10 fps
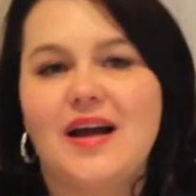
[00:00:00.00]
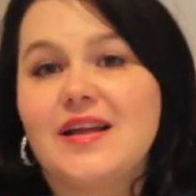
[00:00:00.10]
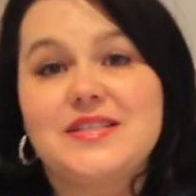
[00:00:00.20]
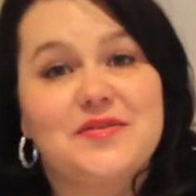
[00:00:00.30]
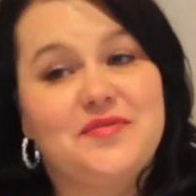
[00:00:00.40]

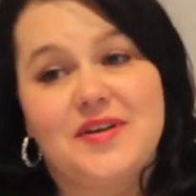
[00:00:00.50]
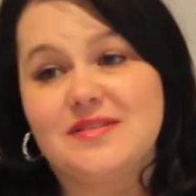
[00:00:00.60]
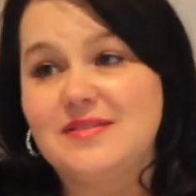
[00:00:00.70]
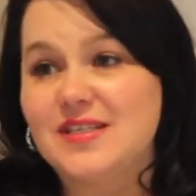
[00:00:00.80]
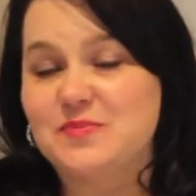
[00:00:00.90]
like to have
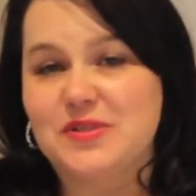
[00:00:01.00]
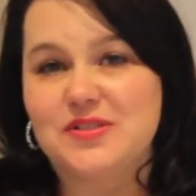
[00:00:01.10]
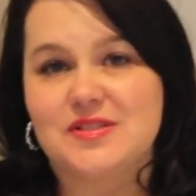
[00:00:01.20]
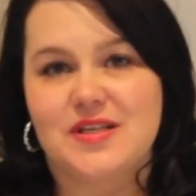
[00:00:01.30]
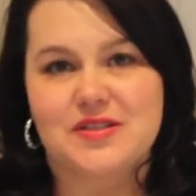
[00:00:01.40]
fun as much
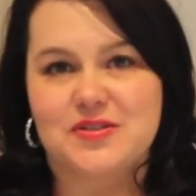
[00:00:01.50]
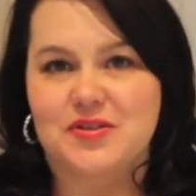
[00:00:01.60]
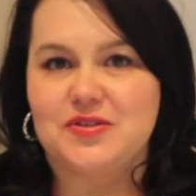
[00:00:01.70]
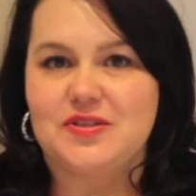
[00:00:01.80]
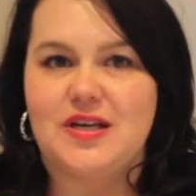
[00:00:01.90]
as the next
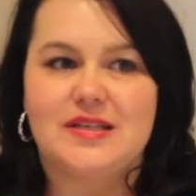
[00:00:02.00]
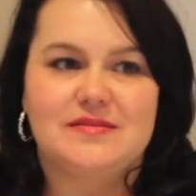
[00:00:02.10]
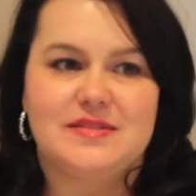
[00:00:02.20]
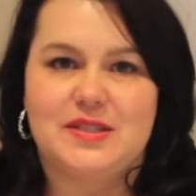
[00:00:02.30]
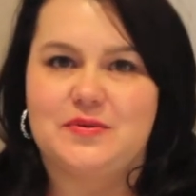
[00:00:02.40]
girl. I
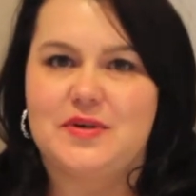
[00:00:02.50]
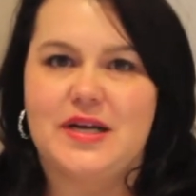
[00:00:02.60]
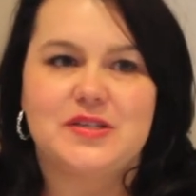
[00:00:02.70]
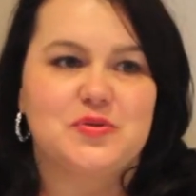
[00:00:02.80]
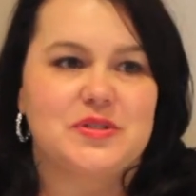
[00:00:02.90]

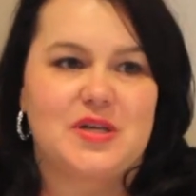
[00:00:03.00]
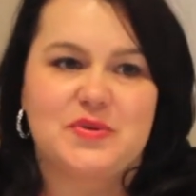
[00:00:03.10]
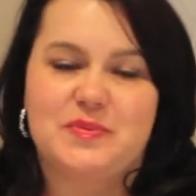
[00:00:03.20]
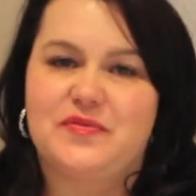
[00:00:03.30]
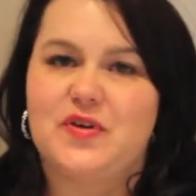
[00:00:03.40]
enjoy time
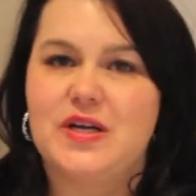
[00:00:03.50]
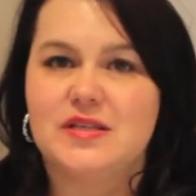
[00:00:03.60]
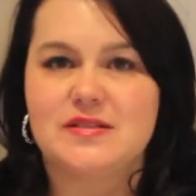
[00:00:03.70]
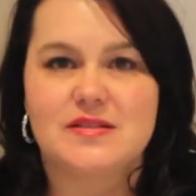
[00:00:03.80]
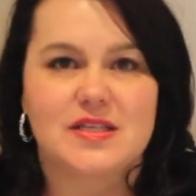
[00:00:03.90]
with my
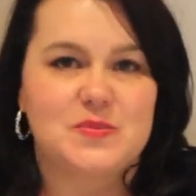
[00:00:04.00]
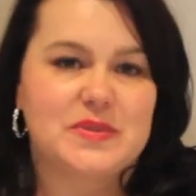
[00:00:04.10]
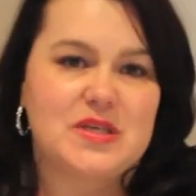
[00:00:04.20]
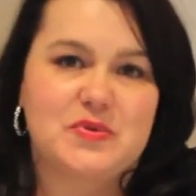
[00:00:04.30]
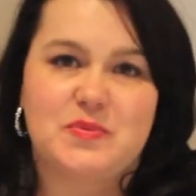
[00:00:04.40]
friends. I
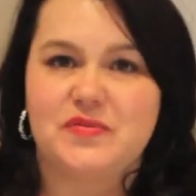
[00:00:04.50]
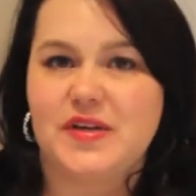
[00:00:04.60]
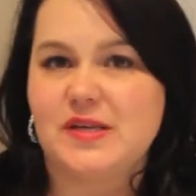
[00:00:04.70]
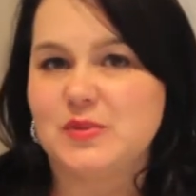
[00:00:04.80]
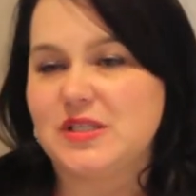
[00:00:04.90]
spend time with my
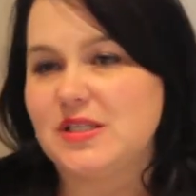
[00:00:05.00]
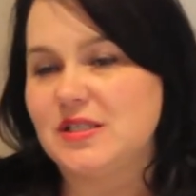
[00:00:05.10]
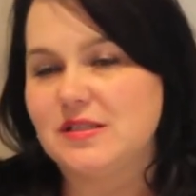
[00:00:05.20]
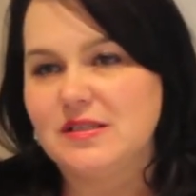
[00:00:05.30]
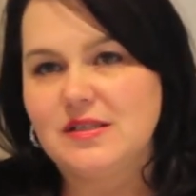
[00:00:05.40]

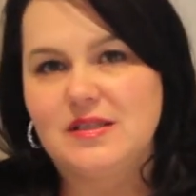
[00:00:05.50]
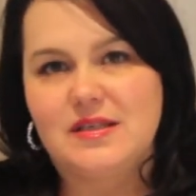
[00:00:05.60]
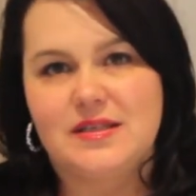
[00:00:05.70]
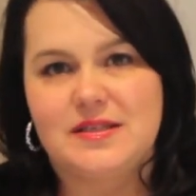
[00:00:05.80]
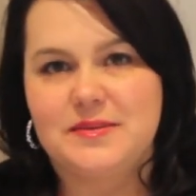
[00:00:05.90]
family.
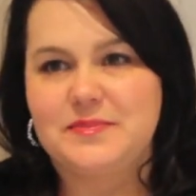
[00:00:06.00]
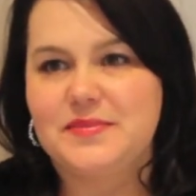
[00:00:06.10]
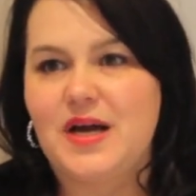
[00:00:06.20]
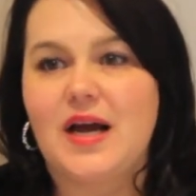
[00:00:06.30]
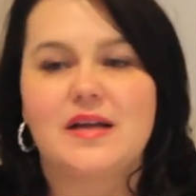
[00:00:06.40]

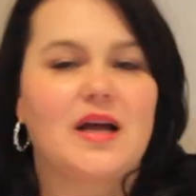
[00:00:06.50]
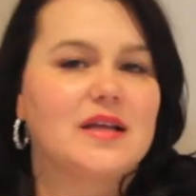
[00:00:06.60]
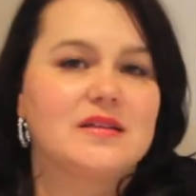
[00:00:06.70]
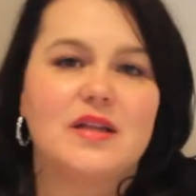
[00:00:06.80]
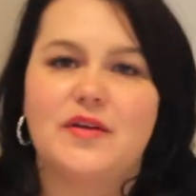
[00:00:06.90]

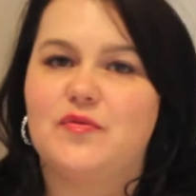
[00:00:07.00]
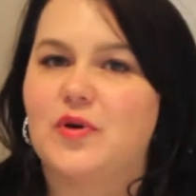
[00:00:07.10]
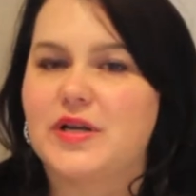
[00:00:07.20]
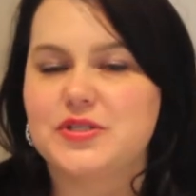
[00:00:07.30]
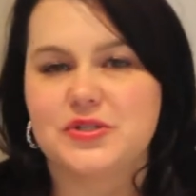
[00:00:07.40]
I love
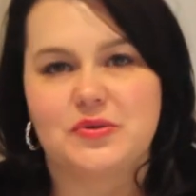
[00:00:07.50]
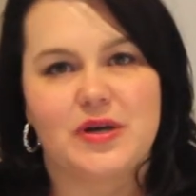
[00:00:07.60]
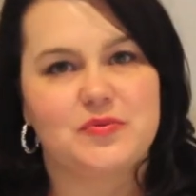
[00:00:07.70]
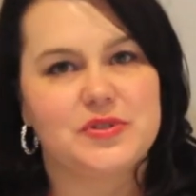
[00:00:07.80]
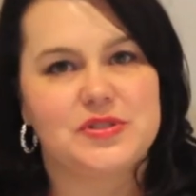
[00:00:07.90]
what I do, or
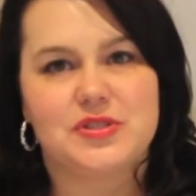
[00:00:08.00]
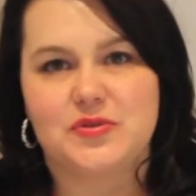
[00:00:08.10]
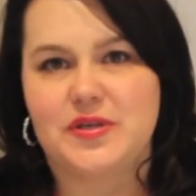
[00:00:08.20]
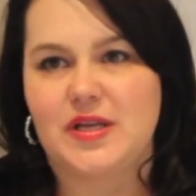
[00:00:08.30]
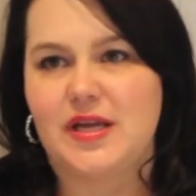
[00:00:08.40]
I wouldn't
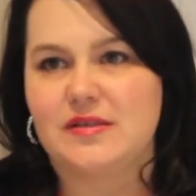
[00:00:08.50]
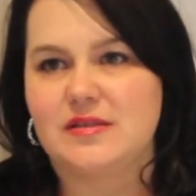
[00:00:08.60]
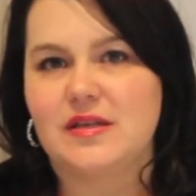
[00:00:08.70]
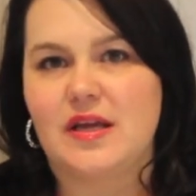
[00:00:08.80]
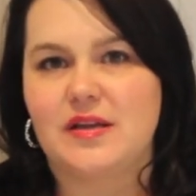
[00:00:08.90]
do it,
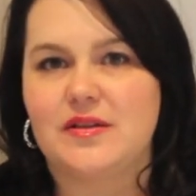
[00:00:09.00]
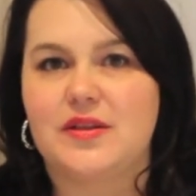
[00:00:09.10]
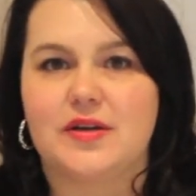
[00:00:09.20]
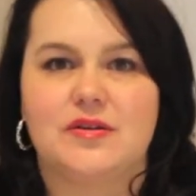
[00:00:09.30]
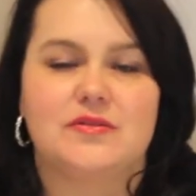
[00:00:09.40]
and
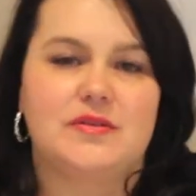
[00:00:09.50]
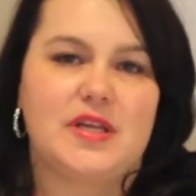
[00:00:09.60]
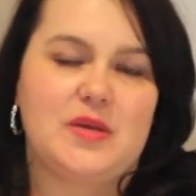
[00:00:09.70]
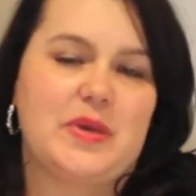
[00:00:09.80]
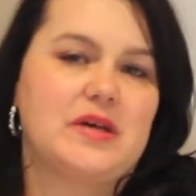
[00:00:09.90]
their
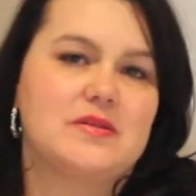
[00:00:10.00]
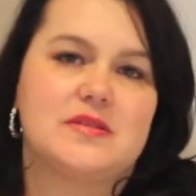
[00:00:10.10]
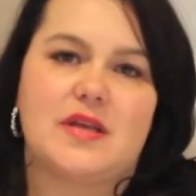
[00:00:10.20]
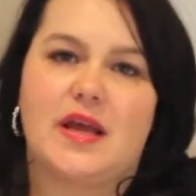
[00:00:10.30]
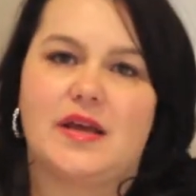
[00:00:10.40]

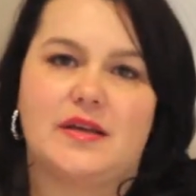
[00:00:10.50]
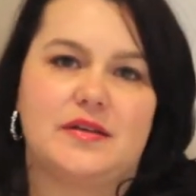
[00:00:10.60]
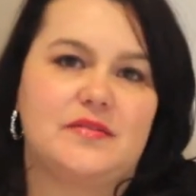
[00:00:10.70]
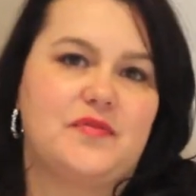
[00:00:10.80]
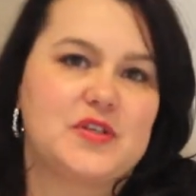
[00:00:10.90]
emails
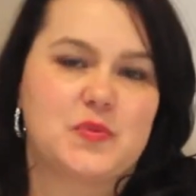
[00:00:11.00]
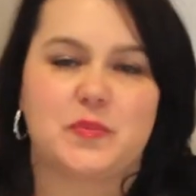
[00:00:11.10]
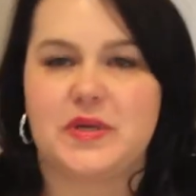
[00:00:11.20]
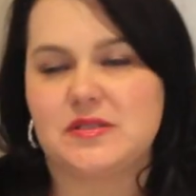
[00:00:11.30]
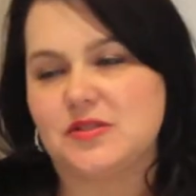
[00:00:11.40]
and
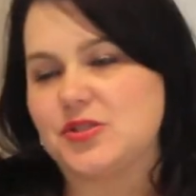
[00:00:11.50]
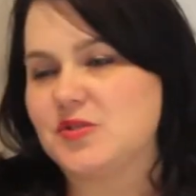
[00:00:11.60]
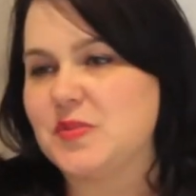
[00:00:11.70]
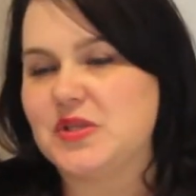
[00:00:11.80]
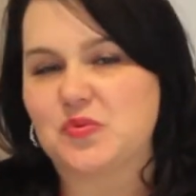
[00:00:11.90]
Facebook
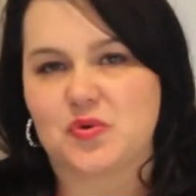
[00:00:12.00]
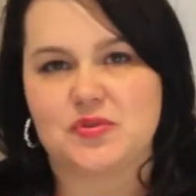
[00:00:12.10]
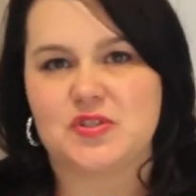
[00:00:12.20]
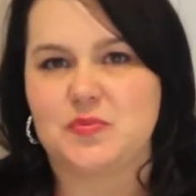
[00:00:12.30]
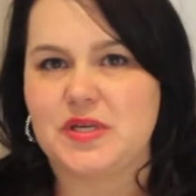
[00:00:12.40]
messages mean the
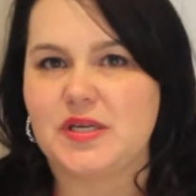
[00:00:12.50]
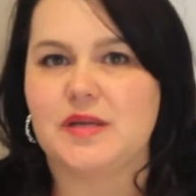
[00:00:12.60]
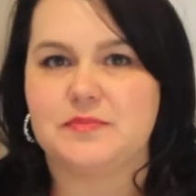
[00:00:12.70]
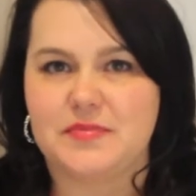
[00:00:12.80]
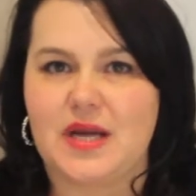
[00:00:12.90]
world to me, and
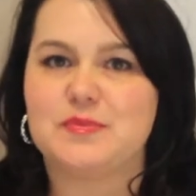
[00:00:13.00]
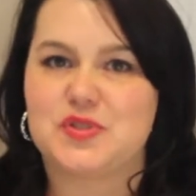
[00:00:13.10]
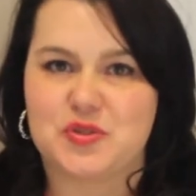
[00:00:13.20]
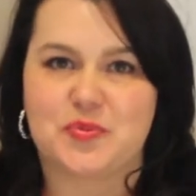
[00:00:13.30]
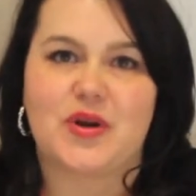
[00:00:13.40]
I'm
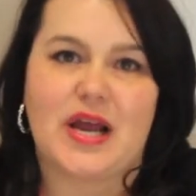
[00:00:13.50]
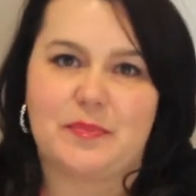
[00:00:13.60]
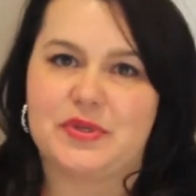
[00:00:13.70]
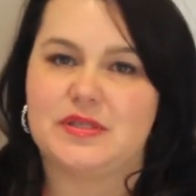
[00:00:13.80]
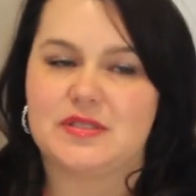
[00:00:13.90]
super
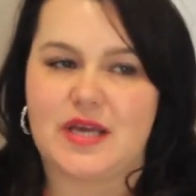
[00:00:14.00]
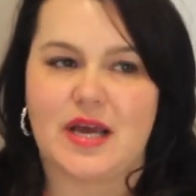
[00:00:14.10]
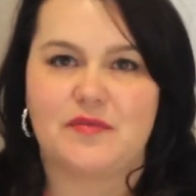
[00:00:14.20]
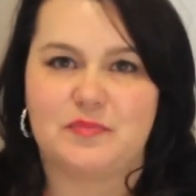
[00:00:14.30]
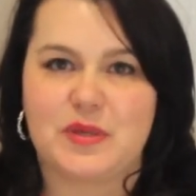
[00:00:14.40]
happy to
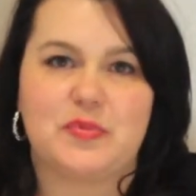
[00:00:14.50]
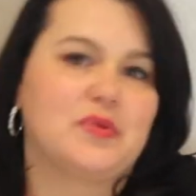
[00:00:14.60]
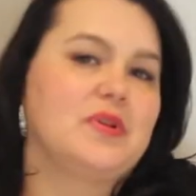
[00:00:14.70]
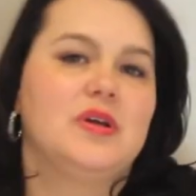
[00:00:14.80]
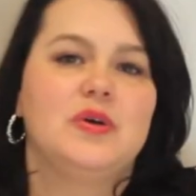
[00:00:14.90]
have
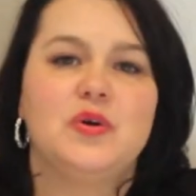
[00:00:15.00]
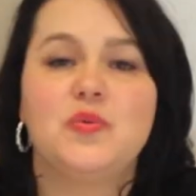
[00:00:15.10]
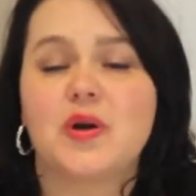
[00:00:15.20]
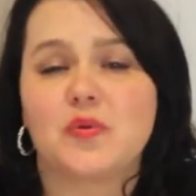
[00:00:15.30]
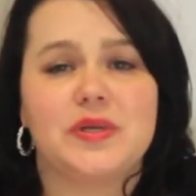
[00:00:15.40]
people who
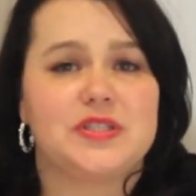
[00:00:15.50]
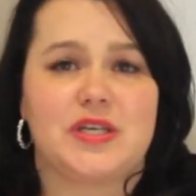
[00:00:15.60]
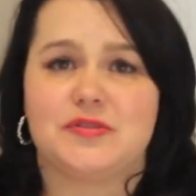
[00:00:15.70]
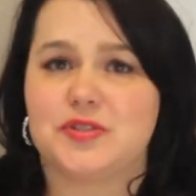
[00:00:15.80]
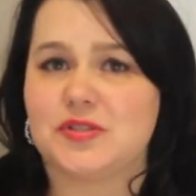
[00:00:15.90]
want to reach
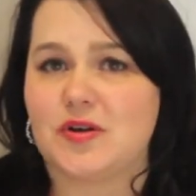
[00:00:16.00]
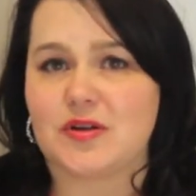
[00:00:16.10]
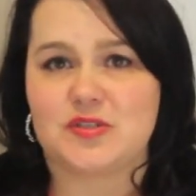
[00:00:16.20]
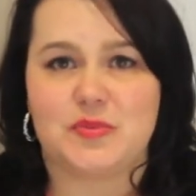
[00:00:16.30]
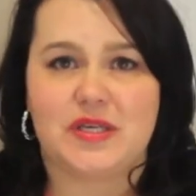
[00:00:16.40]
out and just
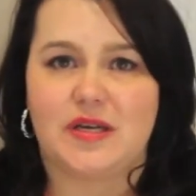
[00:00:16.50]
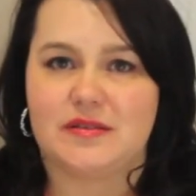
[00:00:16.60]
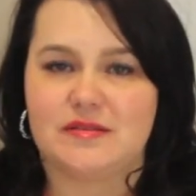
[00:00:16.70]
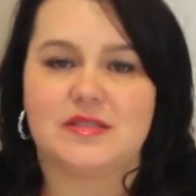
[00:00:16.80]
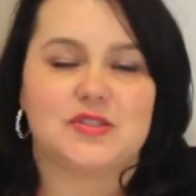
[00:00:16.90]
talk to me. I
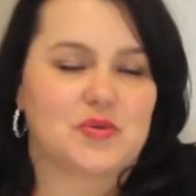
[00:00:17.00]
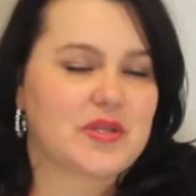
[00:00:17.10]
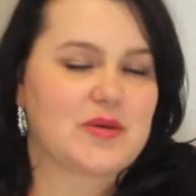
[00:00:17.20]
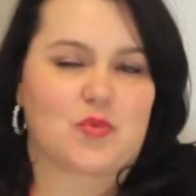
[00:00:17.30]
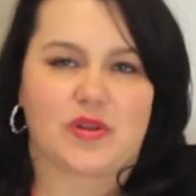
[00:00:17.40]

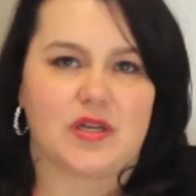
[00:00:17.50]
enjoy that more